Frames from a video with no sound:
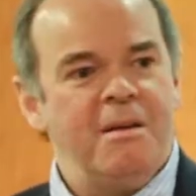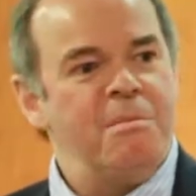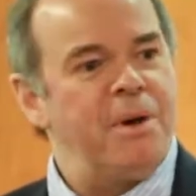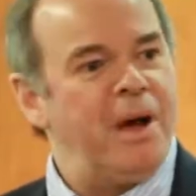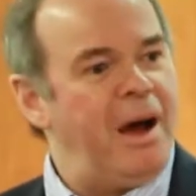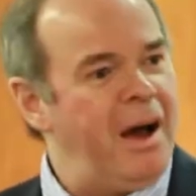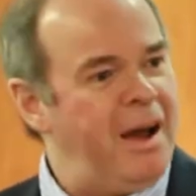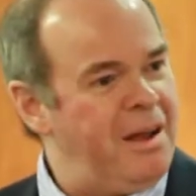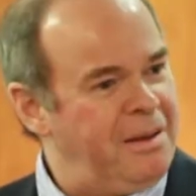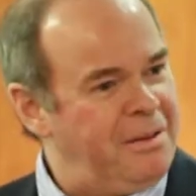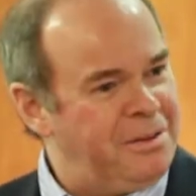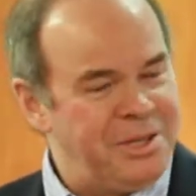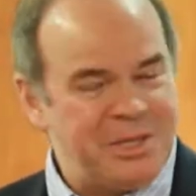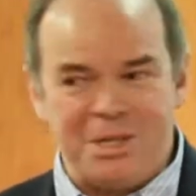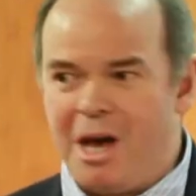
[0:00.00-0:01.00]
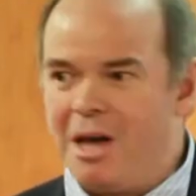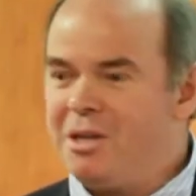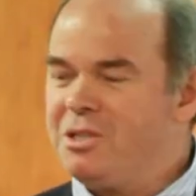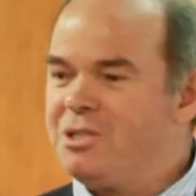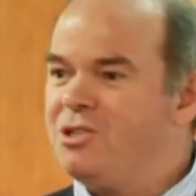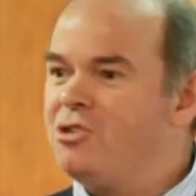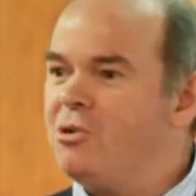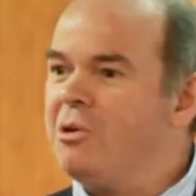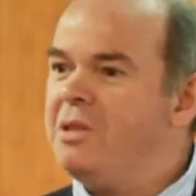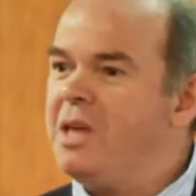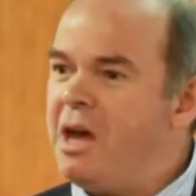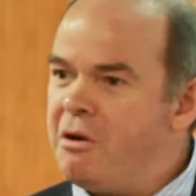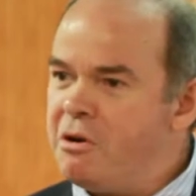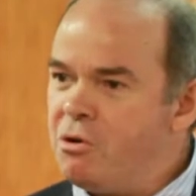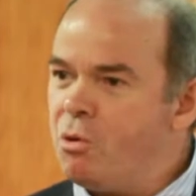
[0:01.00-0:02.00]
But I decided to join
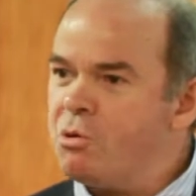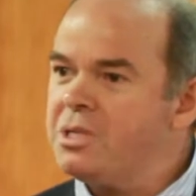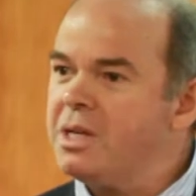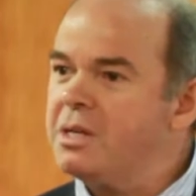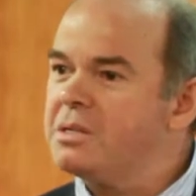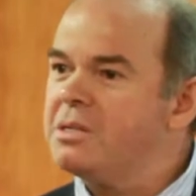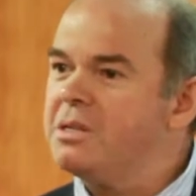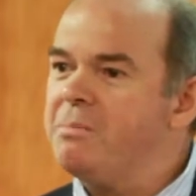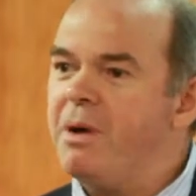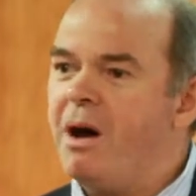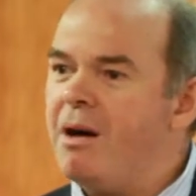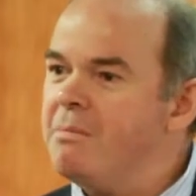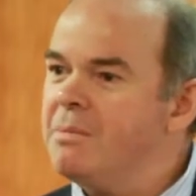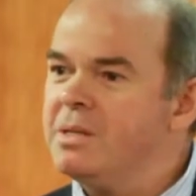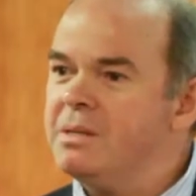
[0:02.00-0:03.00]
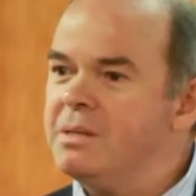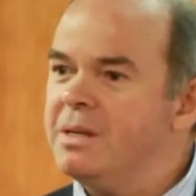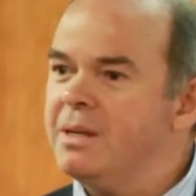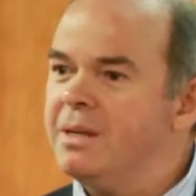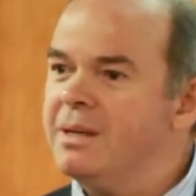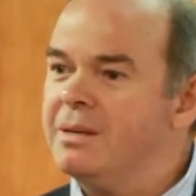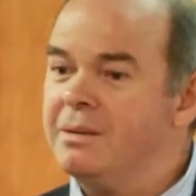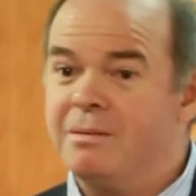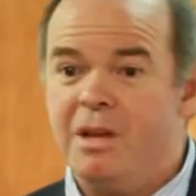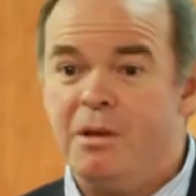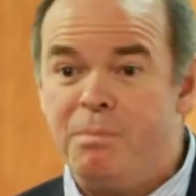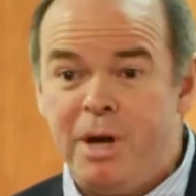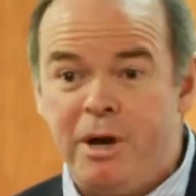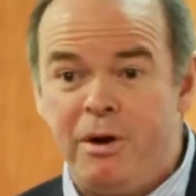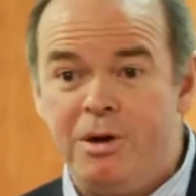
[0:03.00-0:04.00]
the aeronautics department at um,
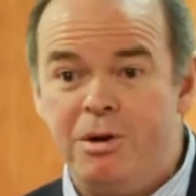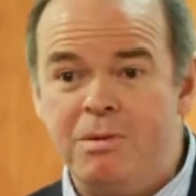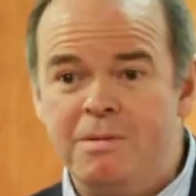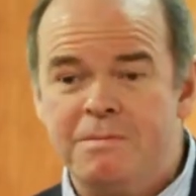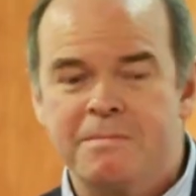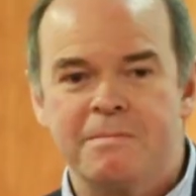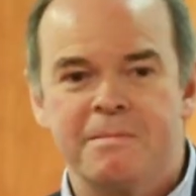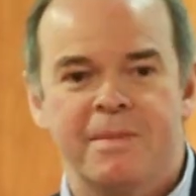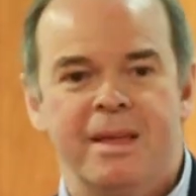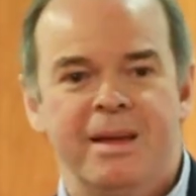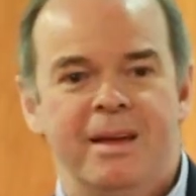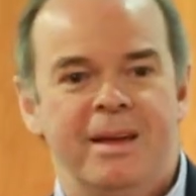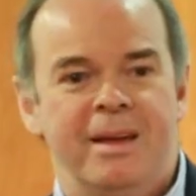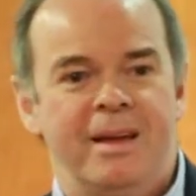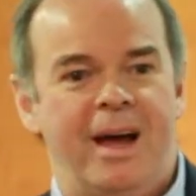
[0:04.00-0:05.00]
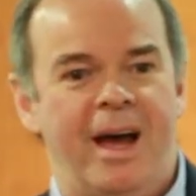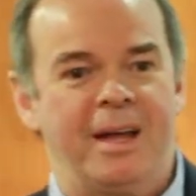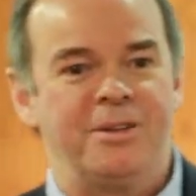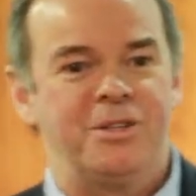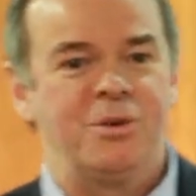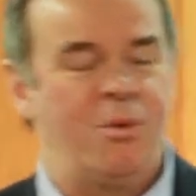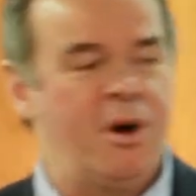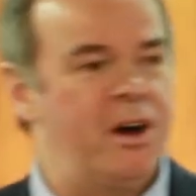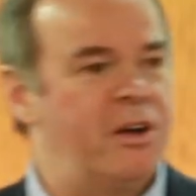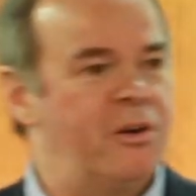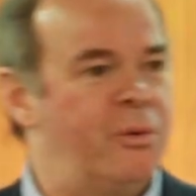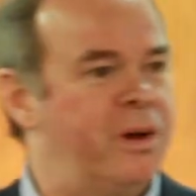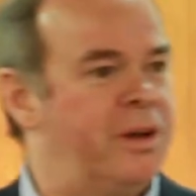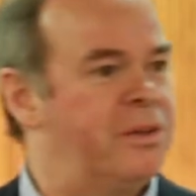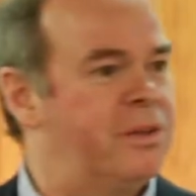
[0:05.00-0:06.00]
Imperial and to
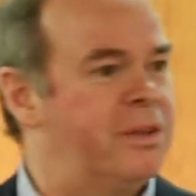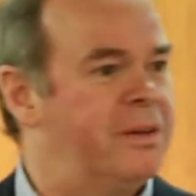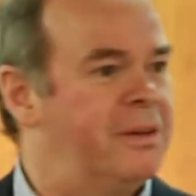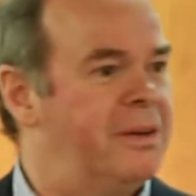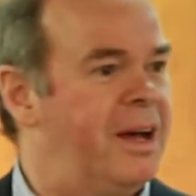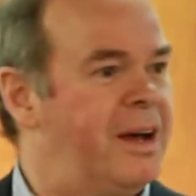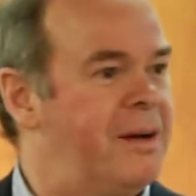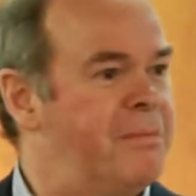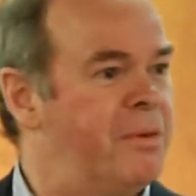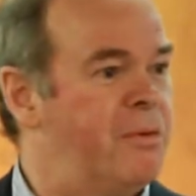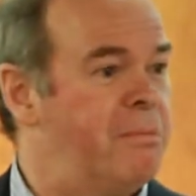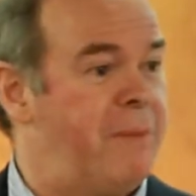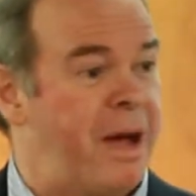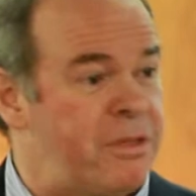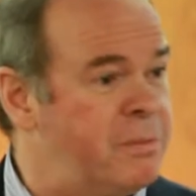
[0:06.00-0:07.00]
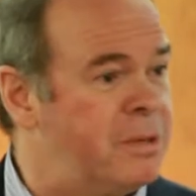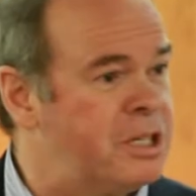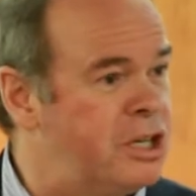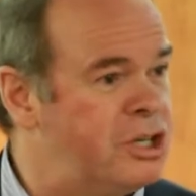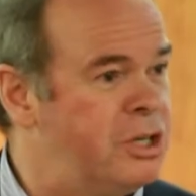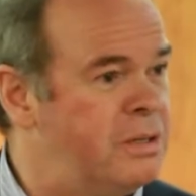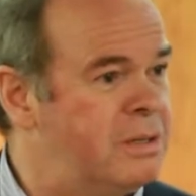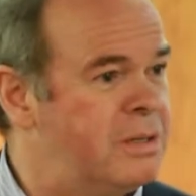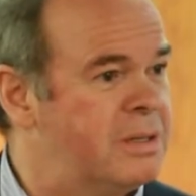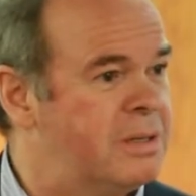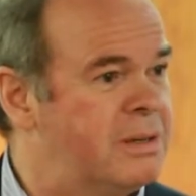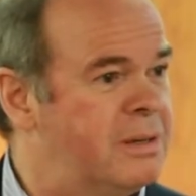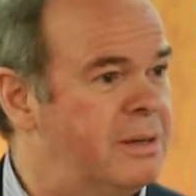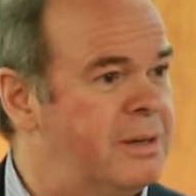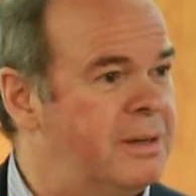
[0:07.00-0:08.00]
work with um, mathematicians
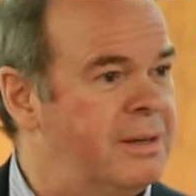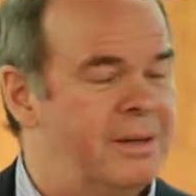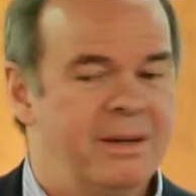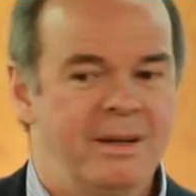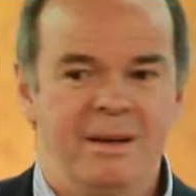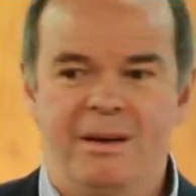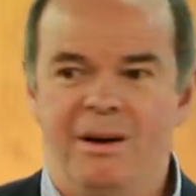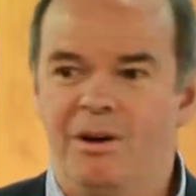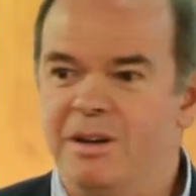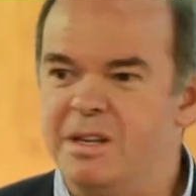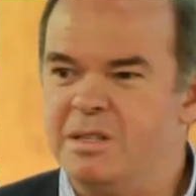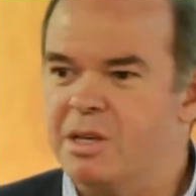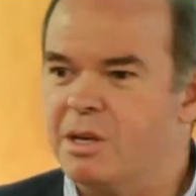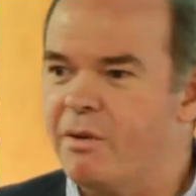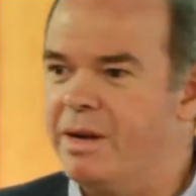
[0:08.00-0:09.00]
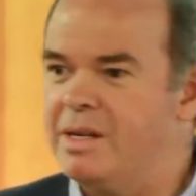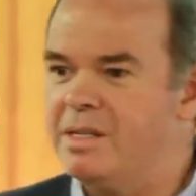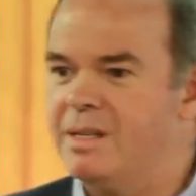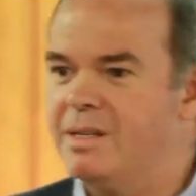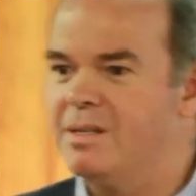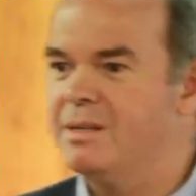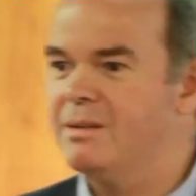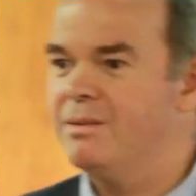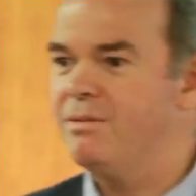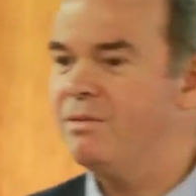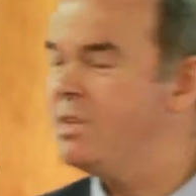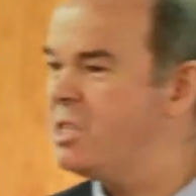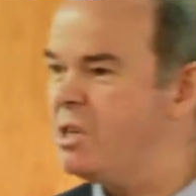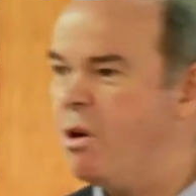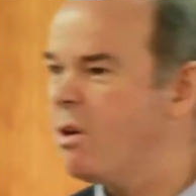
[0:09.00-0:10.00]
on integrated
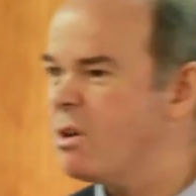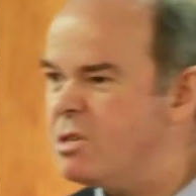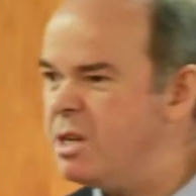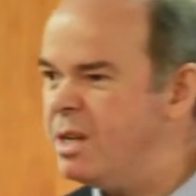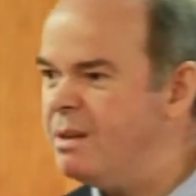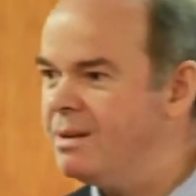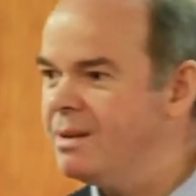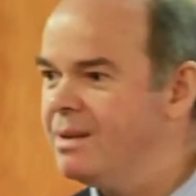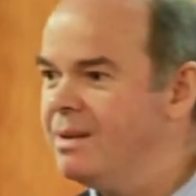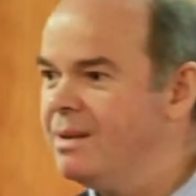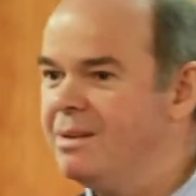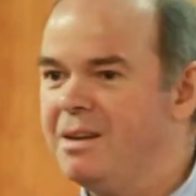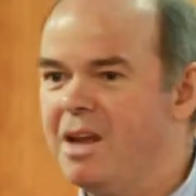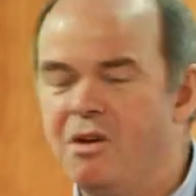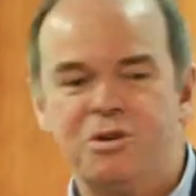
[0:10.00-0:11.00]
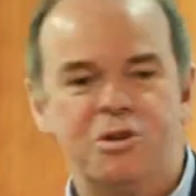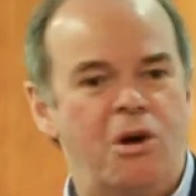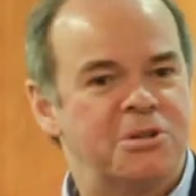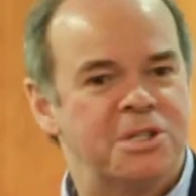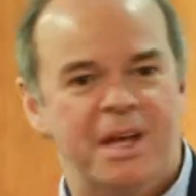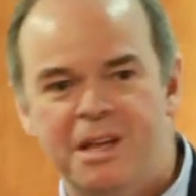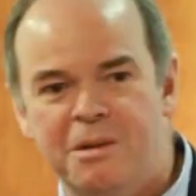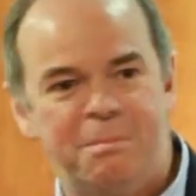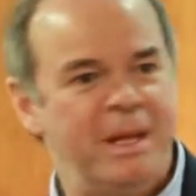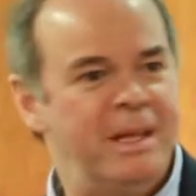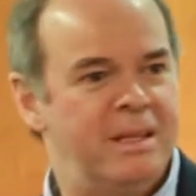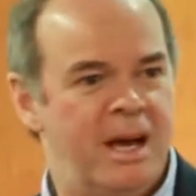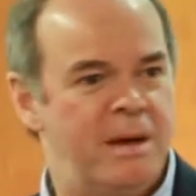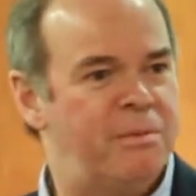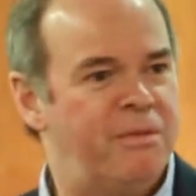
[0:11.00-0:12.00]
physiology. No doctor had
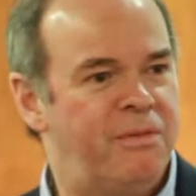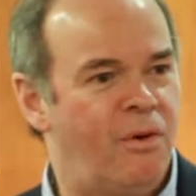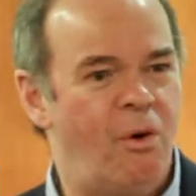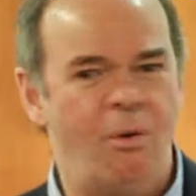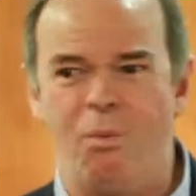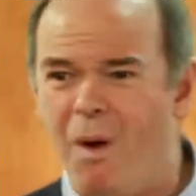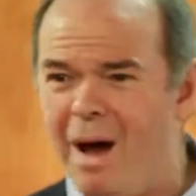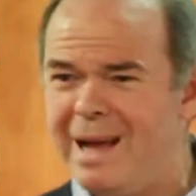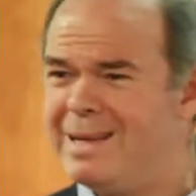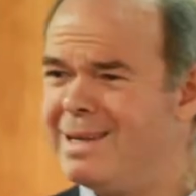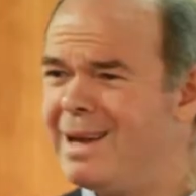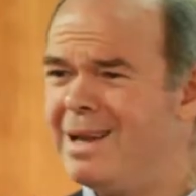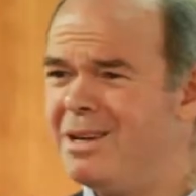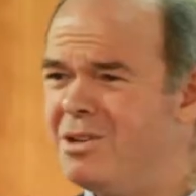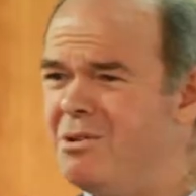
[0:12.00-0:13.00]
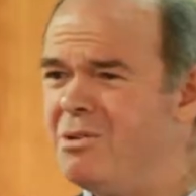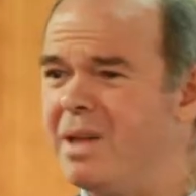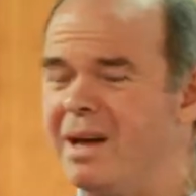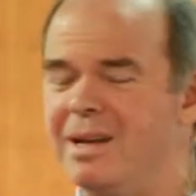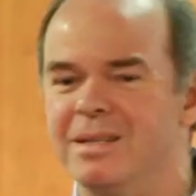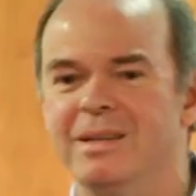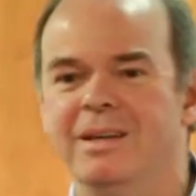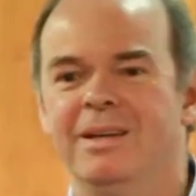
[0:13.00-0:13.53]
been there before. Why did I do that?